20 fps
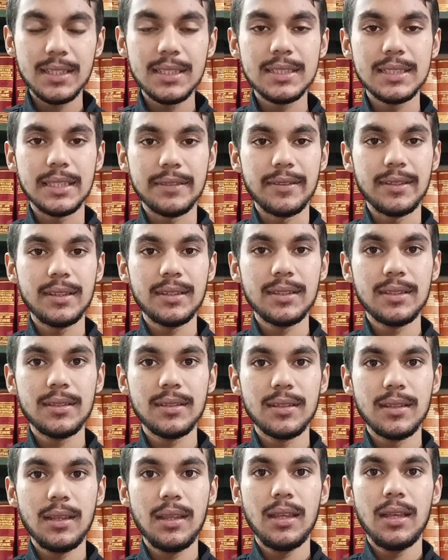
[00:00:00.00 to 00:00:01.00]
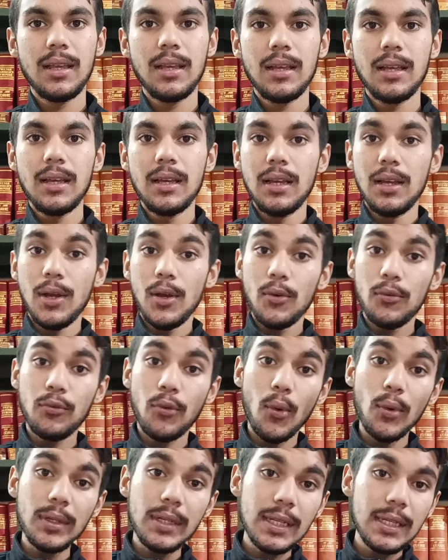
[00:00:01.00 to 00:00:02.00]
7th,
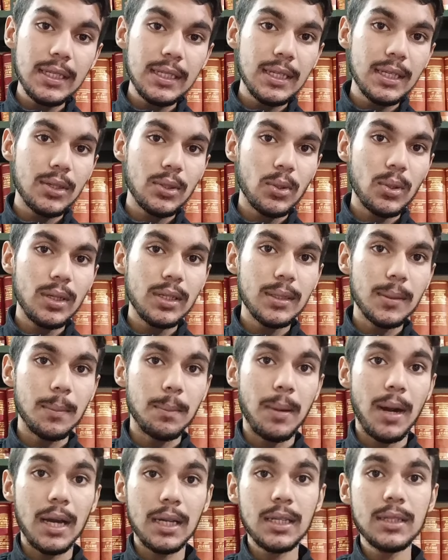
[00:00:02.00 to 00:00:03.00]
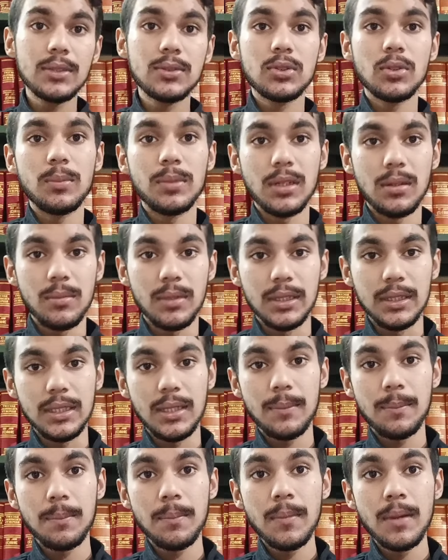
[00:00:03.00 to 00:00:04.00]
14 year old Bharat
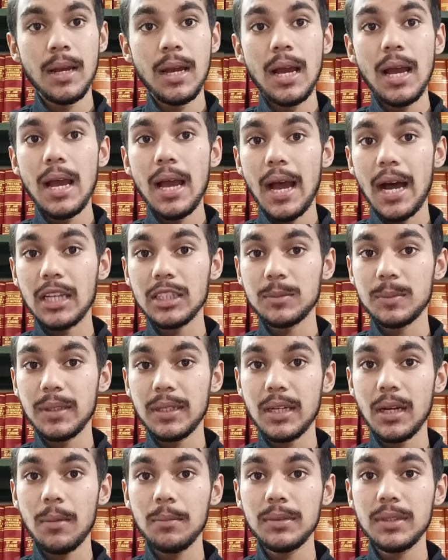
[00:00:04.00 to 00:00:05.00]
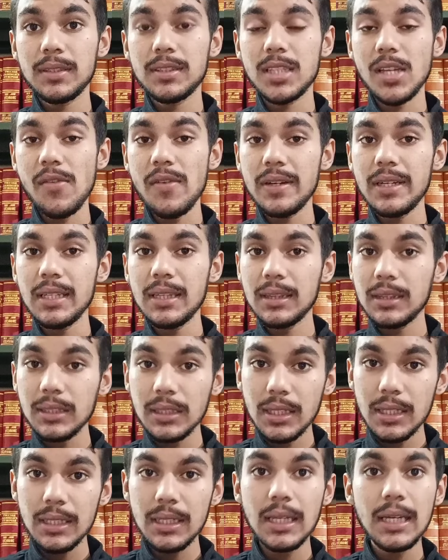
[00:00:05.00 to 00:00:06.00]
Subramanyam has become the
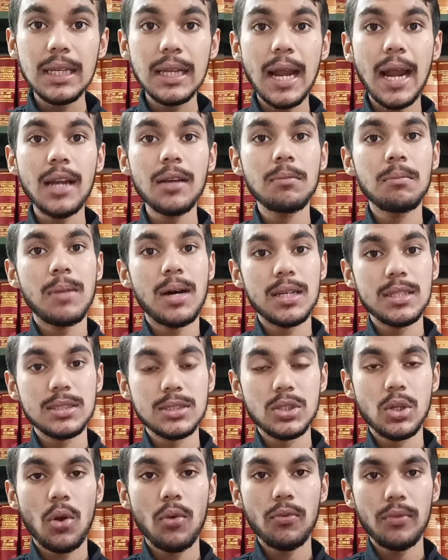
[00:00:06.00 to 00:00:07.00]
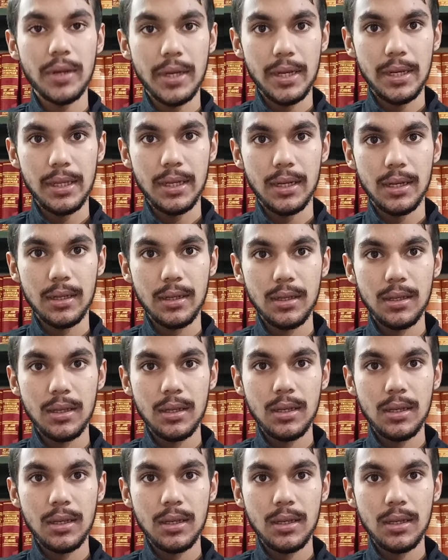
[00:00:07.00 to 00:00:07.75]
73rd Grand Master of India